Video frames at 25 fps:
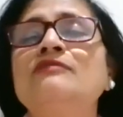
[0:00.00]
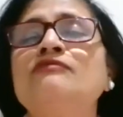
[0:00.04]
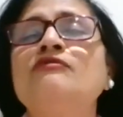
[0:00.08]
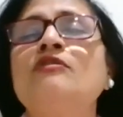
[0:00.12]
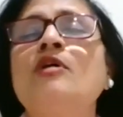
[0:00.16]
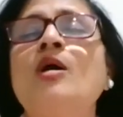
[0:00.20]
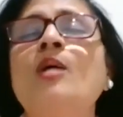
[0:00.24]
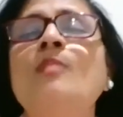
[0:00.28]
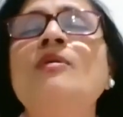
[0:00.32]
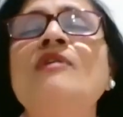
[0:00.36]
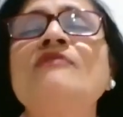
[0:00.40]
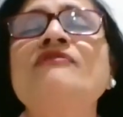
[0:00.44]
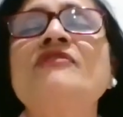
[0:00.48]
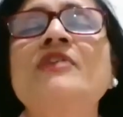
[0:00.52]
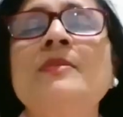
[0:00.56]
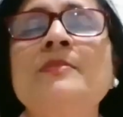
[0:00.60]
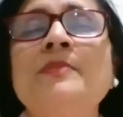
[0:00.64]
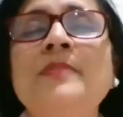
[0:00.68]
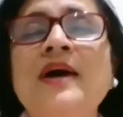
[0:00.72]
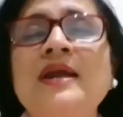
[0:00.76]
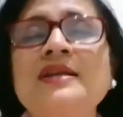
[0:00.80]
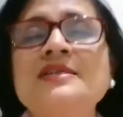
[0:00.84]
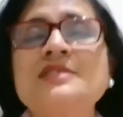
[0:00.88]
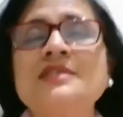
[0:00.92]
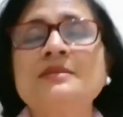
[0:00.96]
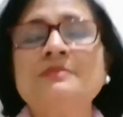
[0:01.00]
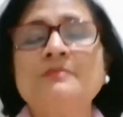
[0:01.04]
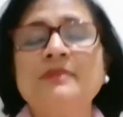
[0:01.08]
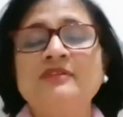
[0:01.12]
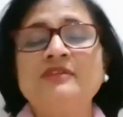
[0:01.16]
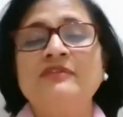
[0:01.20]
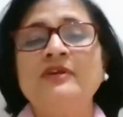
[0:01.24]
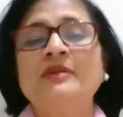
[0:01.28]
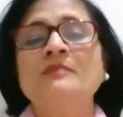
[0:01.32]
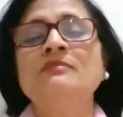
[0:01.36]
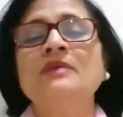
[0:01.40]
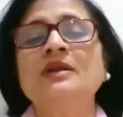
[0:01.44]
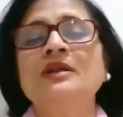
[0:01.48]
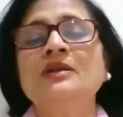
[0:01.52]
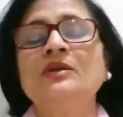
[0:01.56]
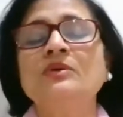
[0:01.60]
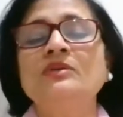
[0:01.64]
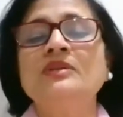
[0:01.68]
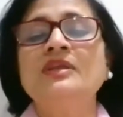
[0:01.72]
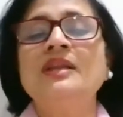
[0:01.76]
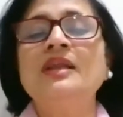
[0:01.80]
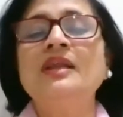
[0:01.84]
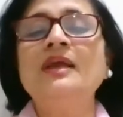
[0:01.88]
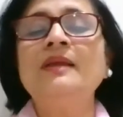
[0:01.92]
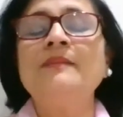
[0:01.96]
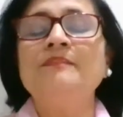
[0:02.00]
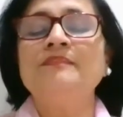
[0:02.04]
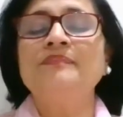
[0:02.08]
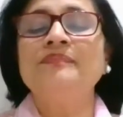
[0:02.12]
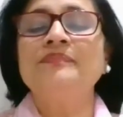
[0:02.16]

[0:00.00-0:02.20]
form of comparison between Mandodari